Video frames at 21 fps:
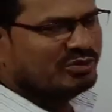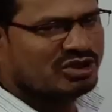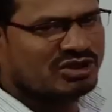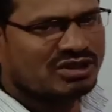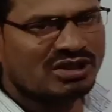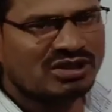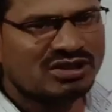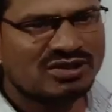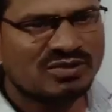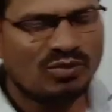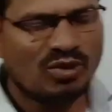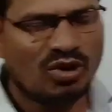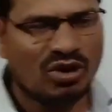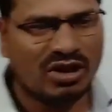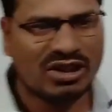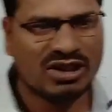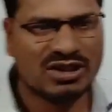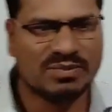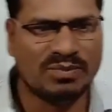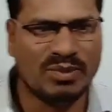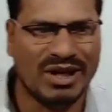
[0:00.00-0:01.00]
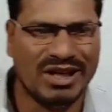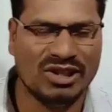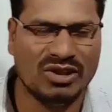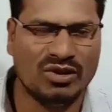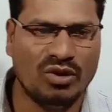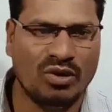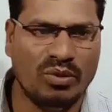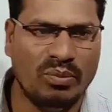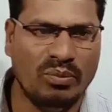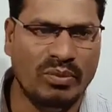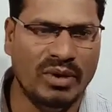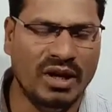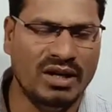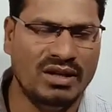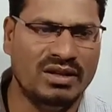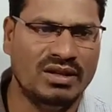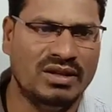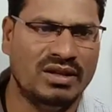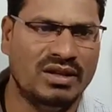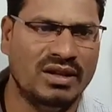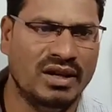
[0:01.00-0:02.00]
is the smallest particle of
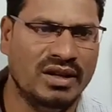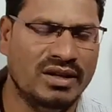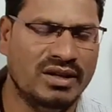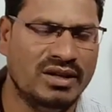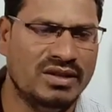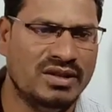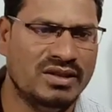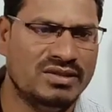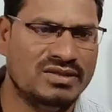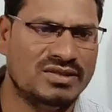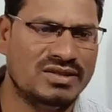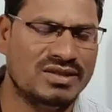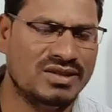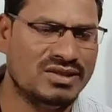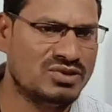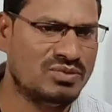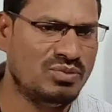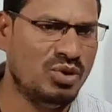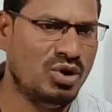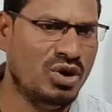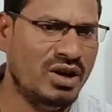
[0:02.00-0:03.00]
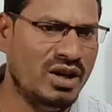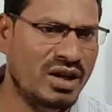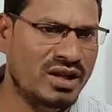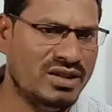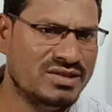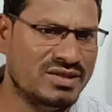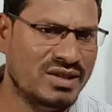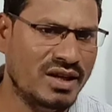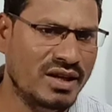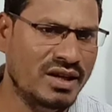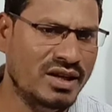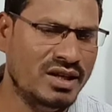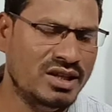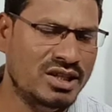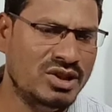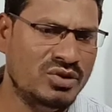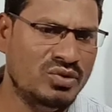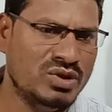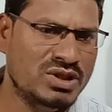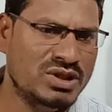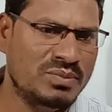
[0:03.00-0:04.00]
matter and it is smallest
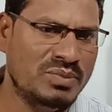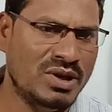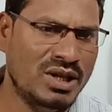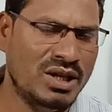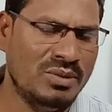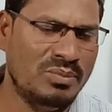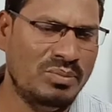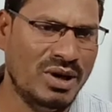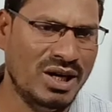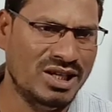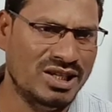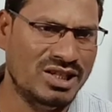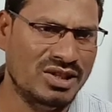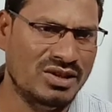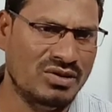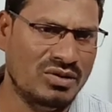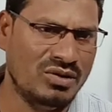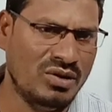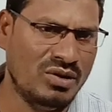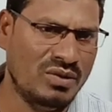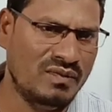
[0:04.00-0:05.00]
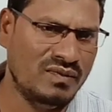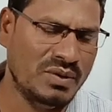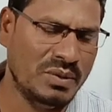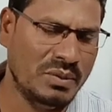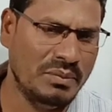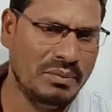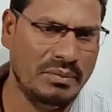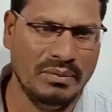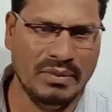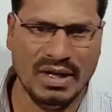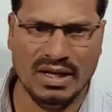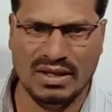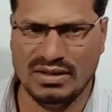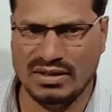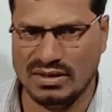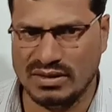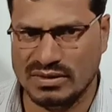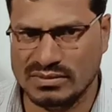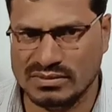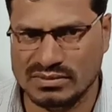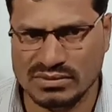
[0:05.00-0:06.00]
indivisible particle of matter.
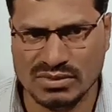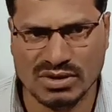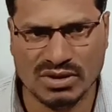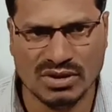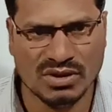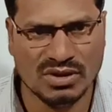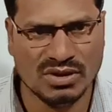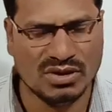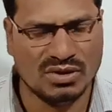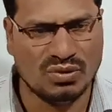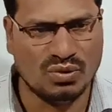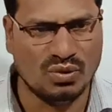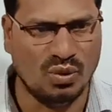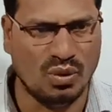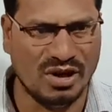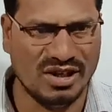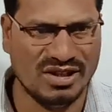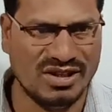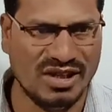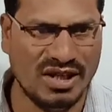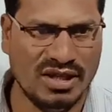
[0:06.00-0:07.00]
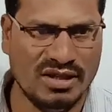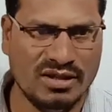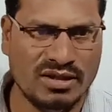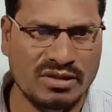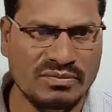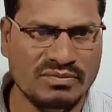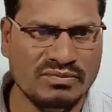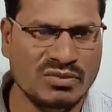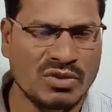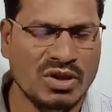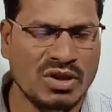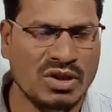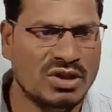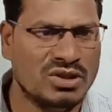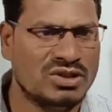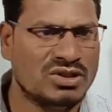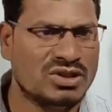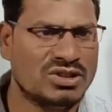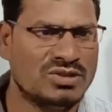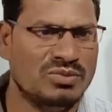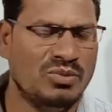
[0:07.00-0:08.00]
What is the atom?
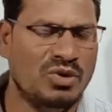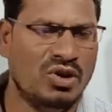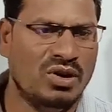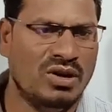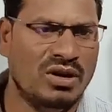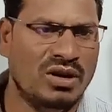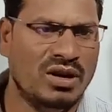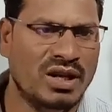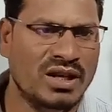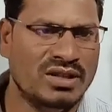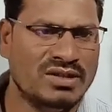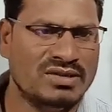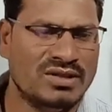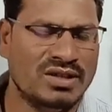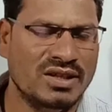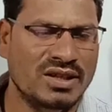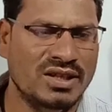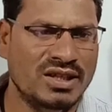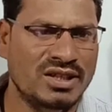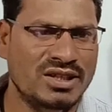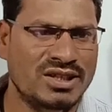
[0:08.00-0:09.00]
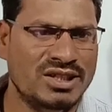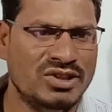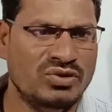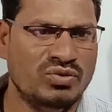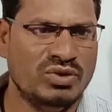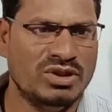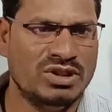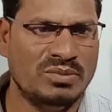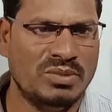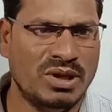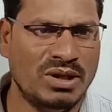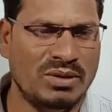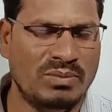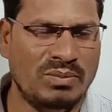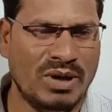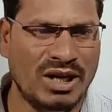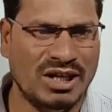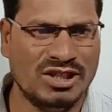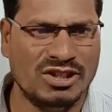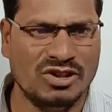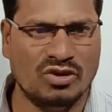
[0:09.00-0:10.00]
Smallest indivisible
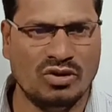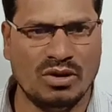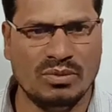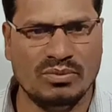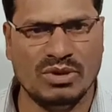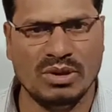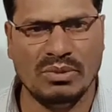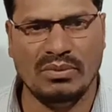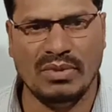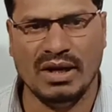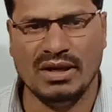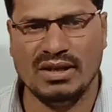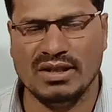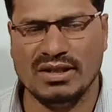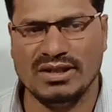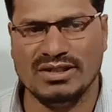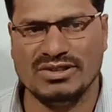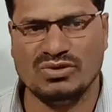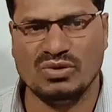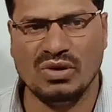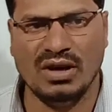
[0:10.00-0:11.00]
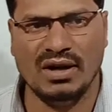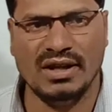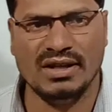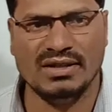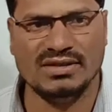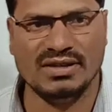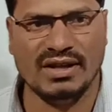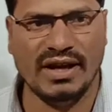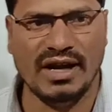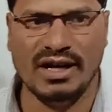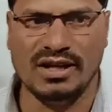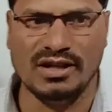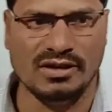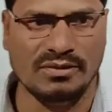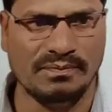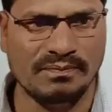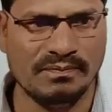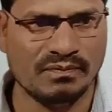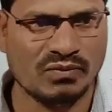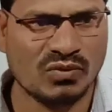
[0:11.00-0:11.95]
particle of the matter is called as atom.